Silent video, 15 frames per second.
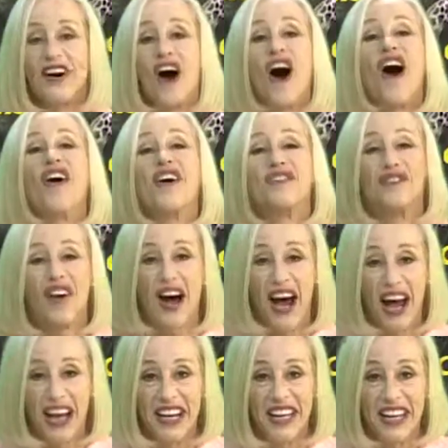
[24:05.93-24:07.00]

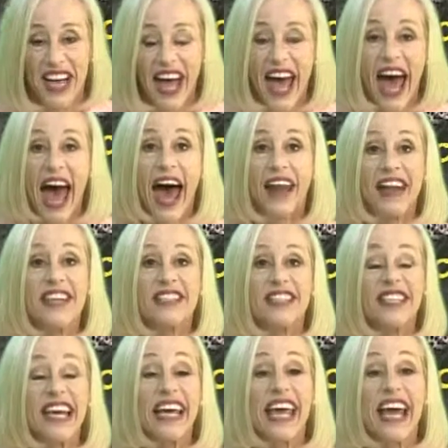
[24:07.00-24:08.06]
horrified, and is
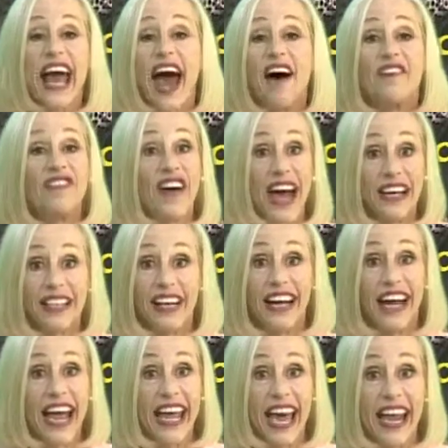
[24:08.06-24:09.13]
thinking, how fast
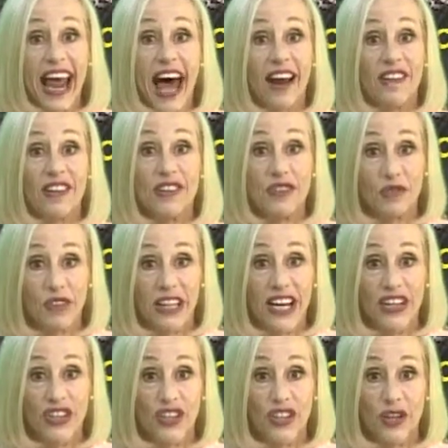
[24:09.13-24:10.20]
can I get out of this
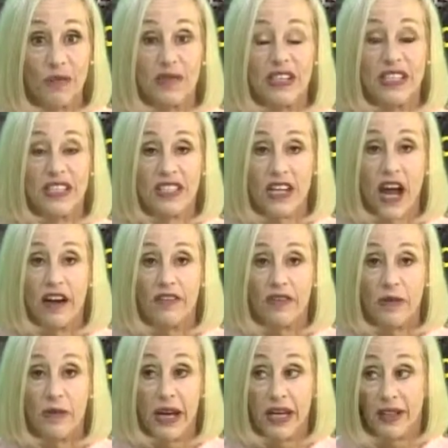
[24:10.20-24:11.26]
relationship? This is not
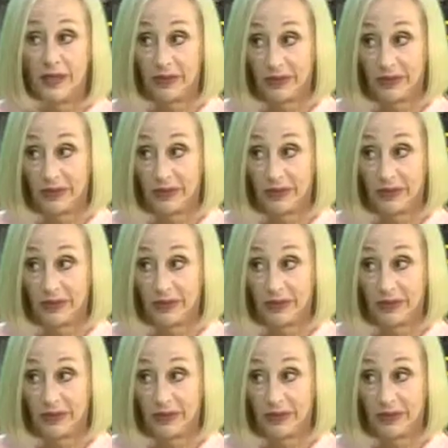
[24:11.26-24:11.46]
for me.